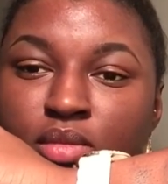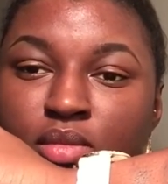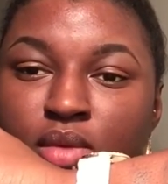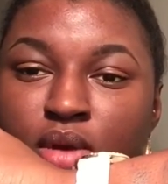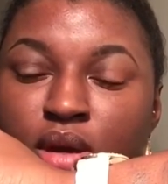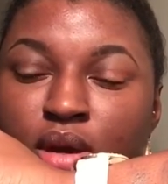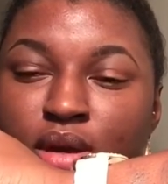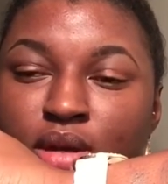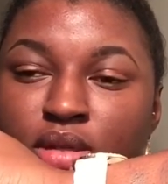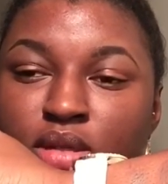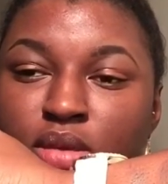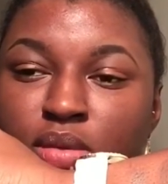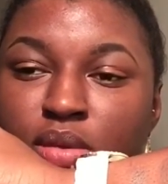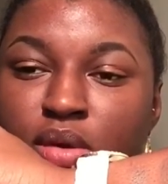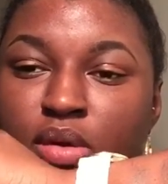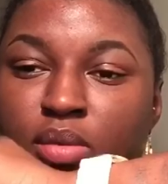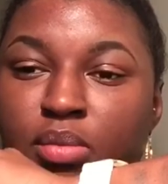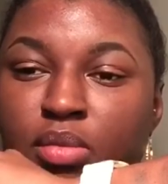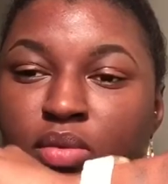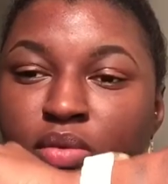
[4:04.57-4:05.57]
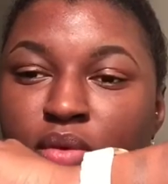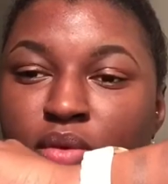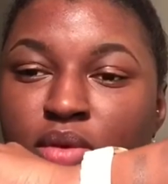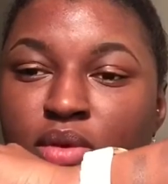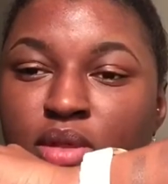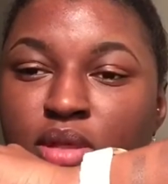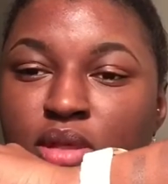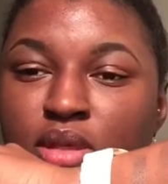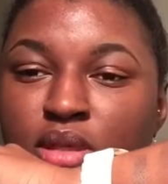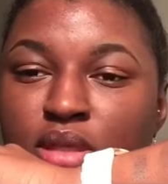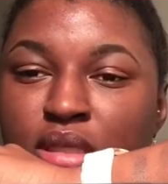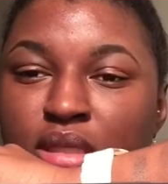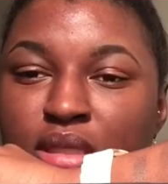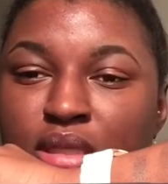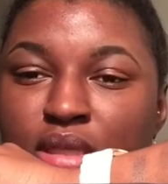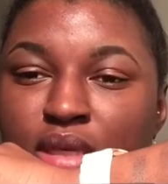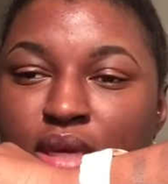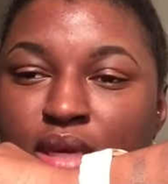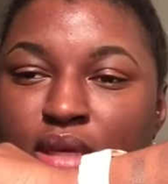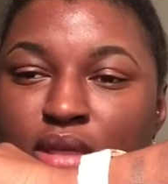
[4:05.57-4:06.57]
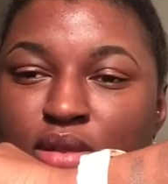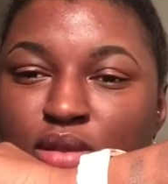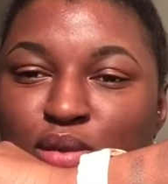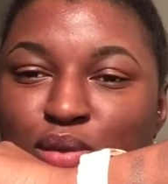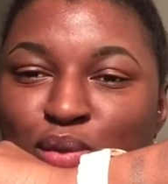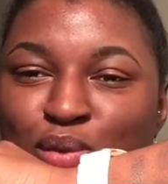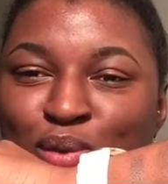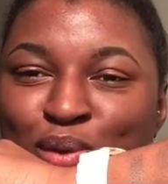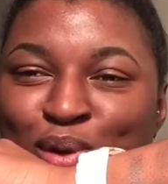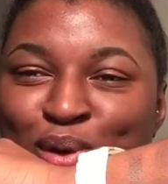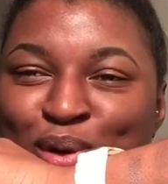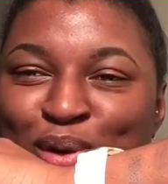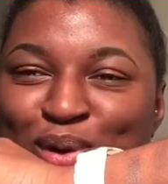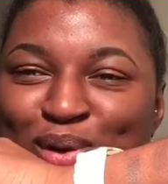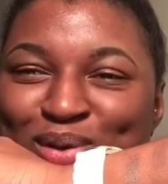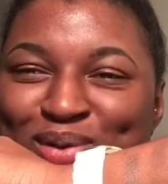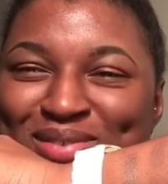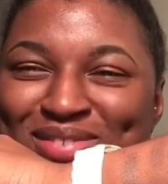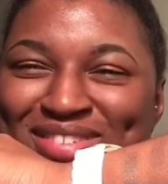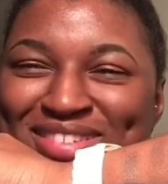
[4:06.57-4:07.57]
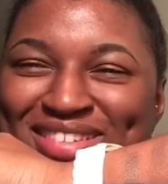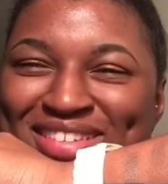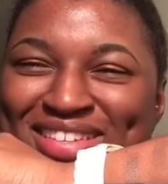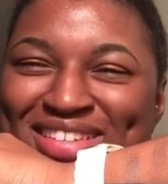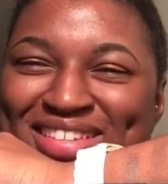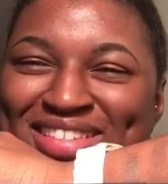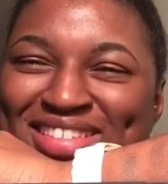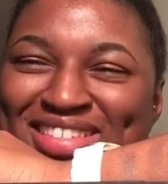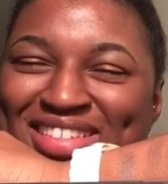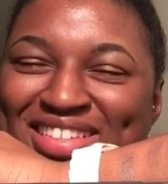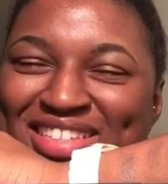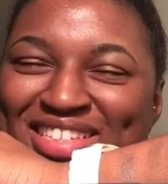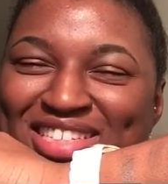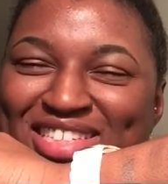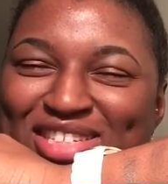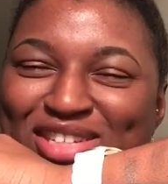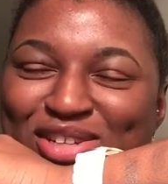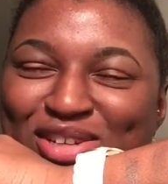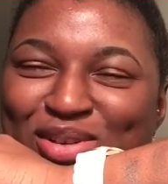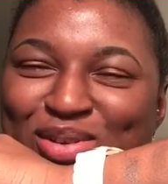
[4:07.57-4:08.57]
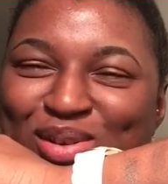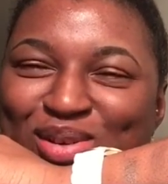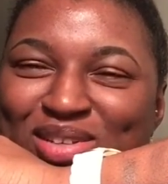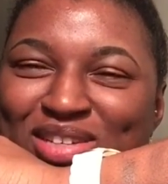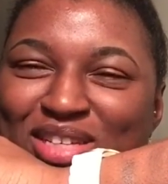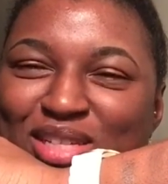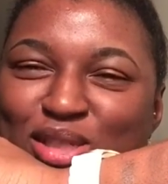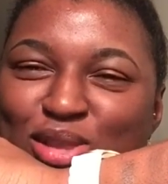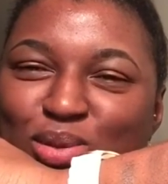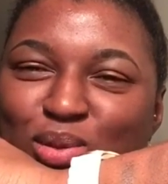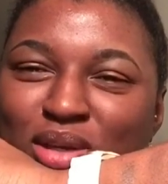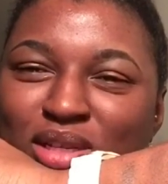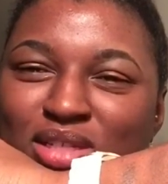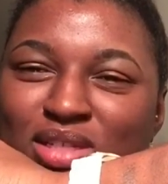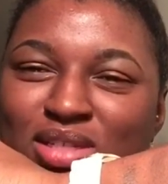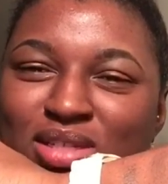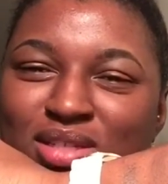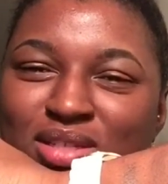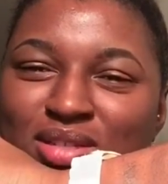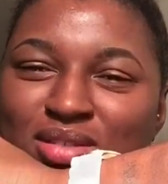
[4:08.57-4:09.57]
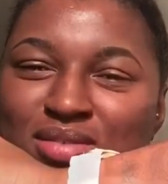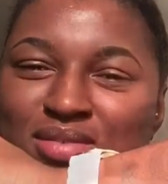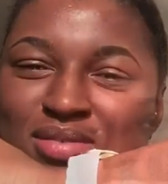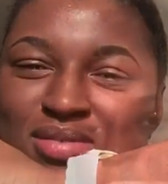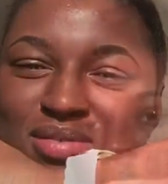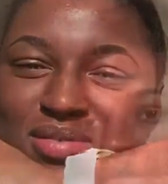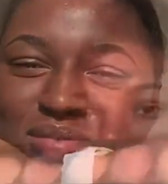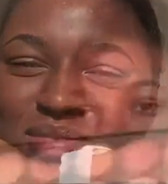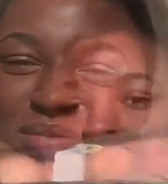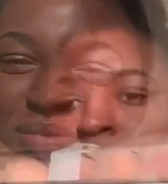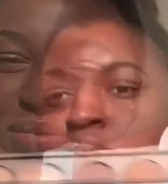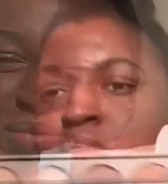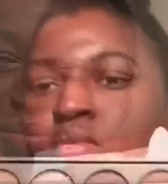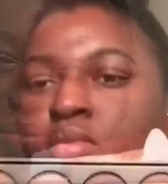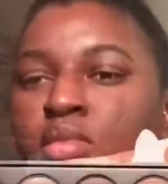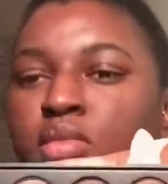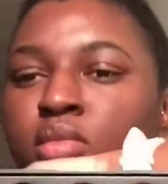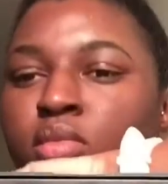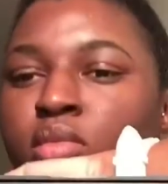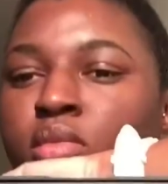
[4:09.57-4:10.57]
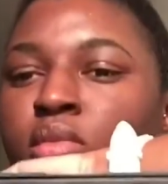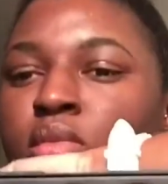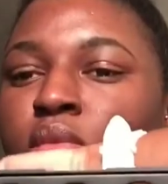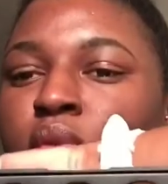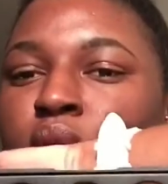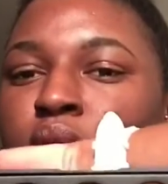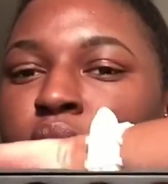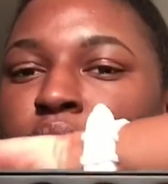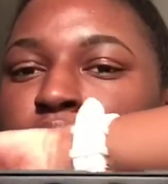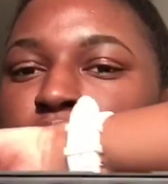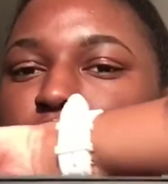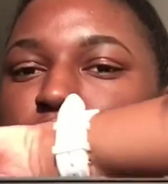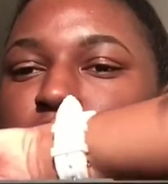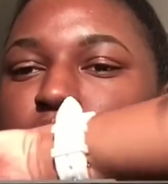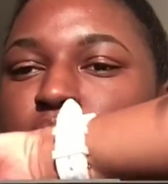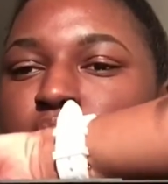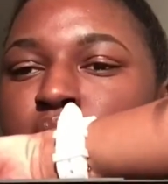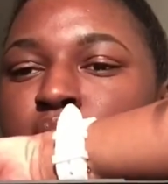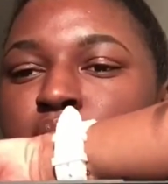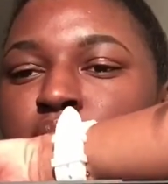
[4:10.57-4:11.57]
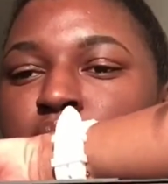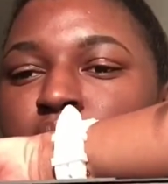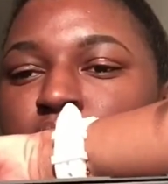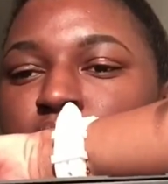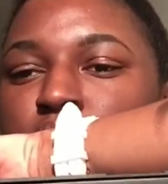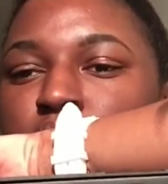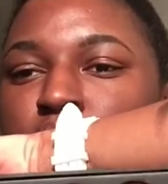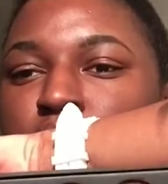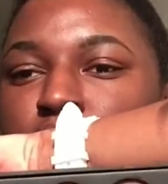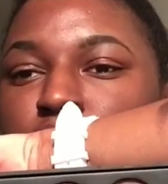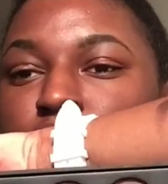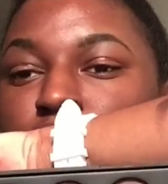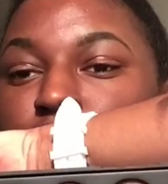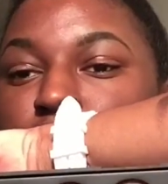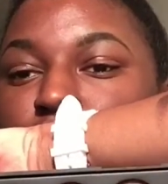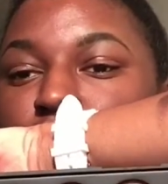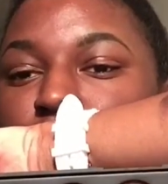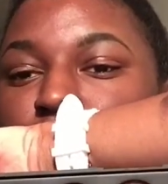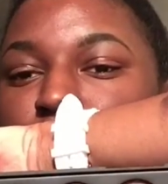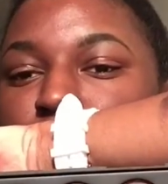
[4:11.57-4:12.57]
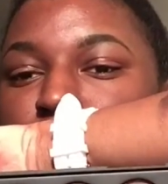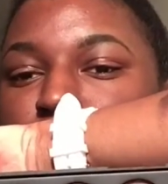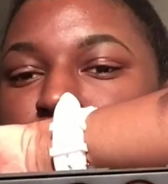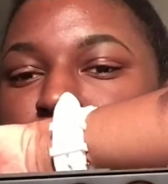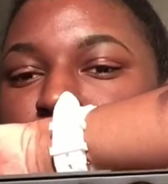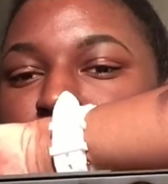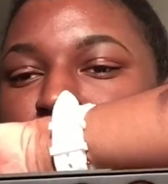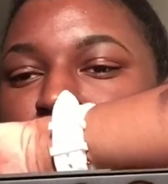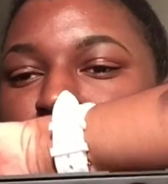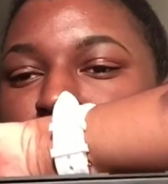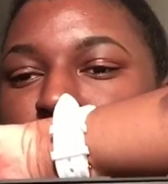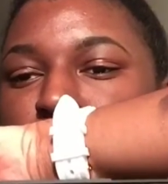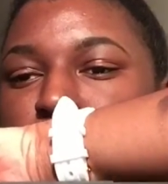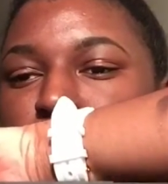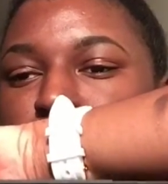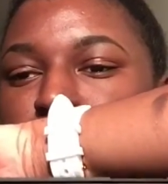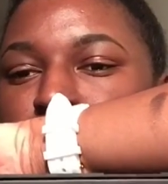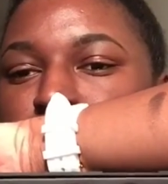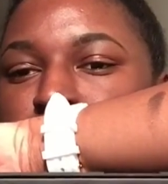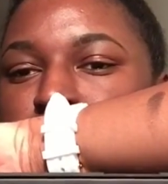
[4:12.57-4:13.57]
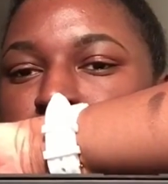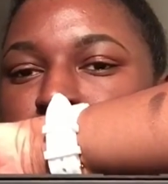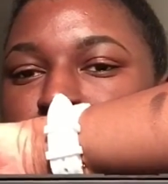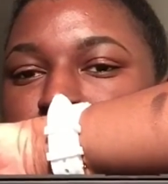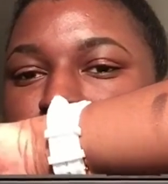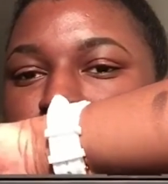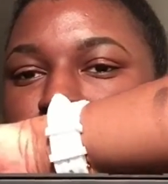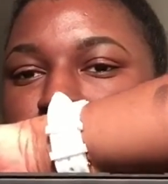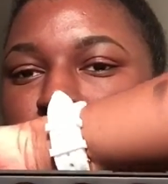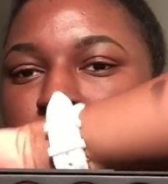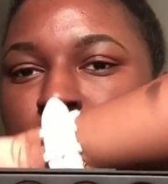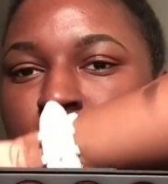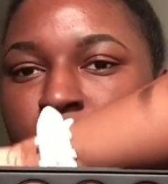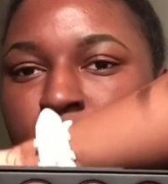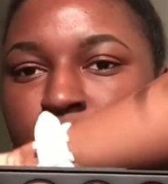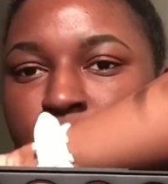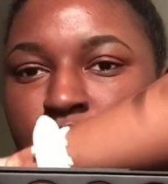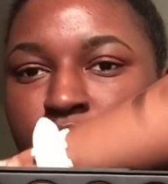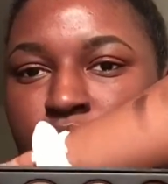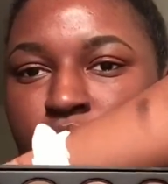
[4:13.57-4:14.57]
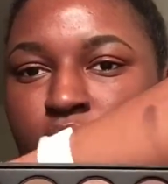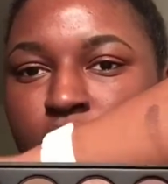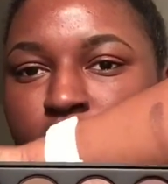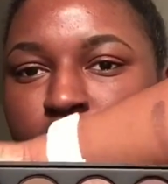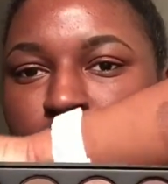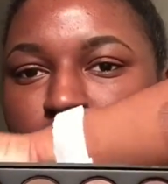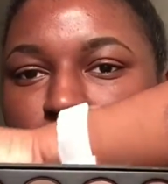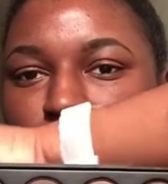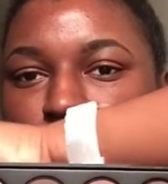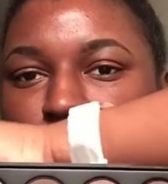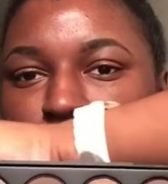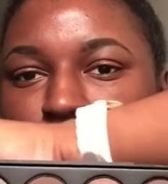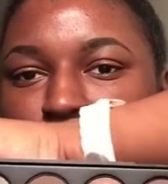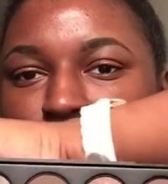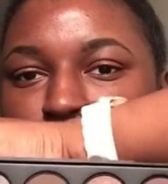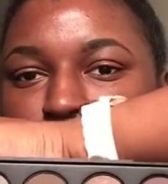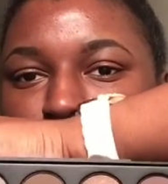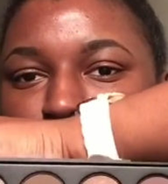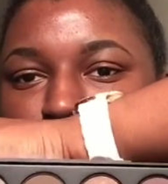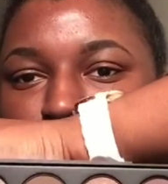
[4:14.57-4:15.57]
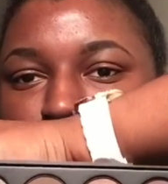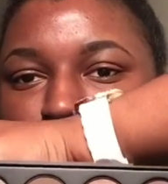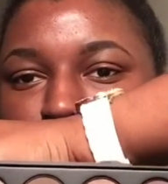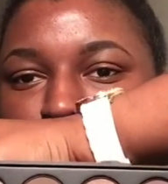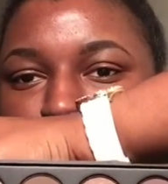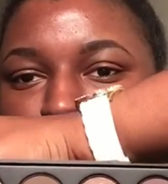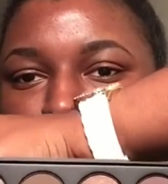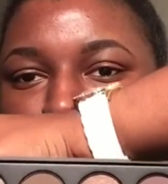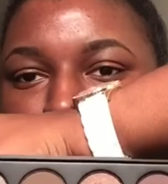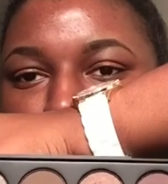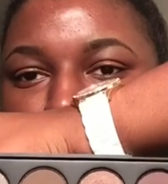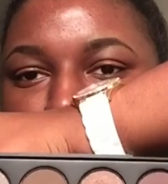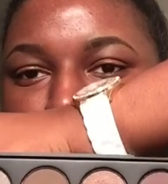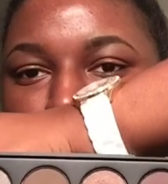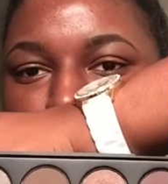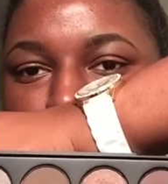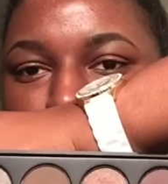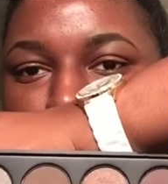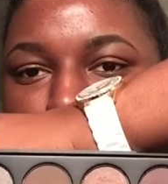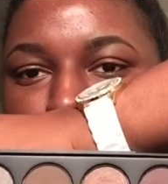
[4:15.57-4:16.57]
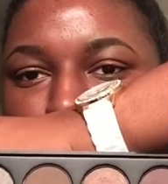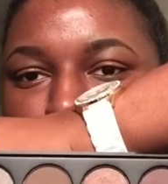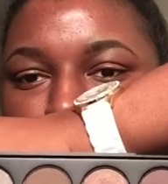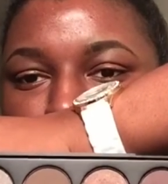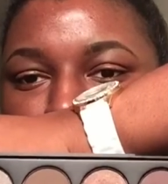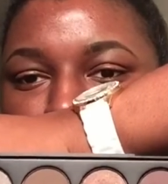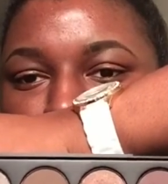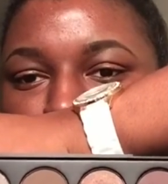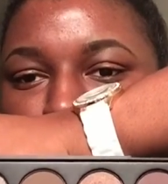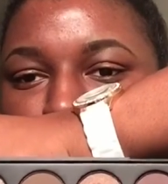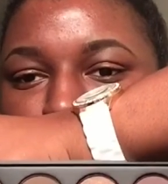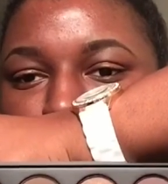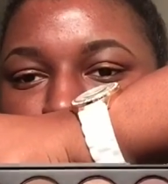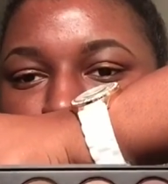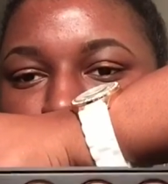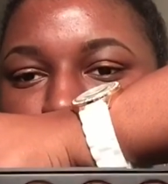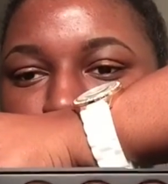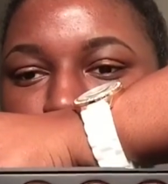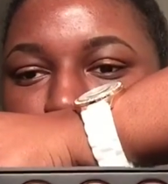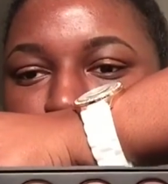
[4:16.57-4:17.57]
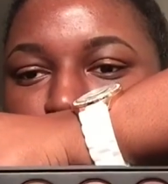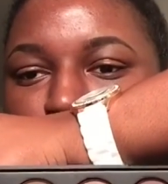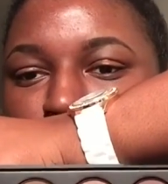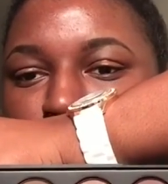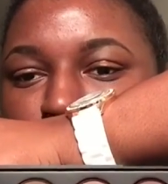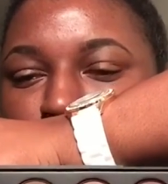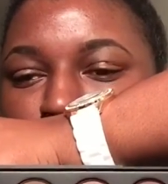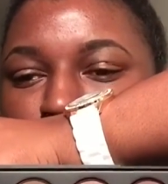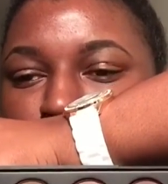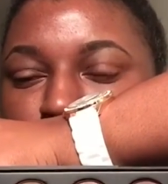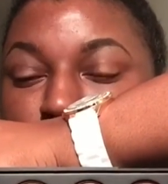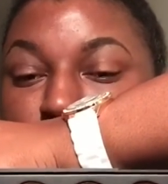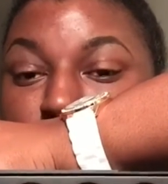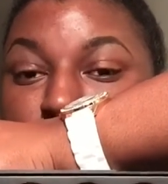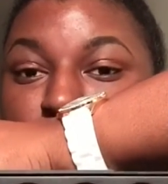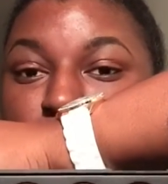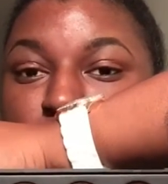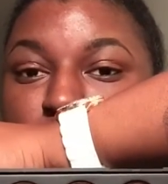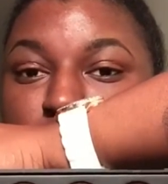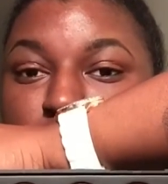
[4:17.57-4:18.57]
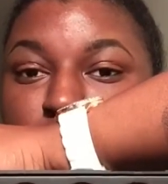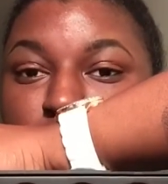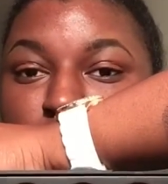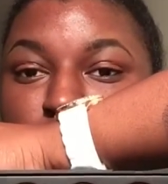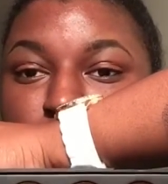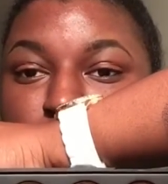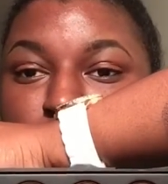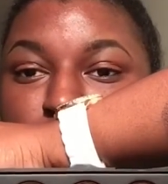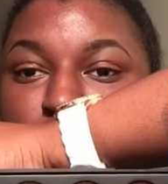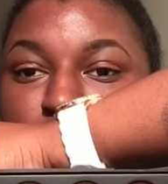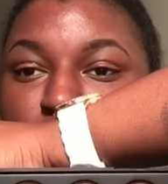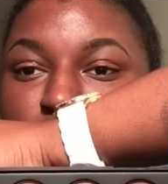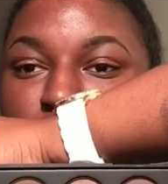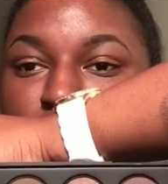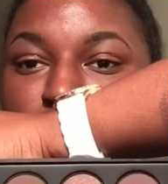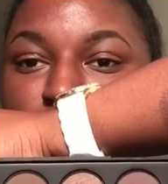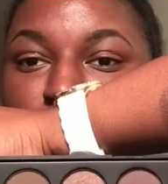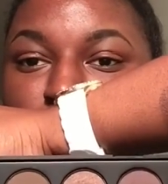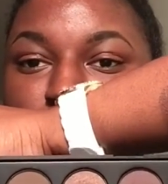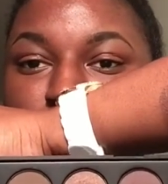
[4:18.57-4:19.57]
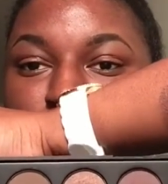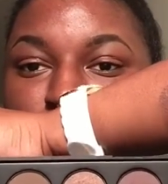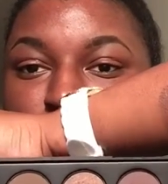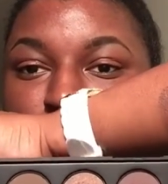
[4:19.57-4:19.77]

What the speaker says: Alright, so we're going to move on to this next row. So let's show you all these swatches. Alright, you all, so this is the second row. And these golds are just absolutely beautiful.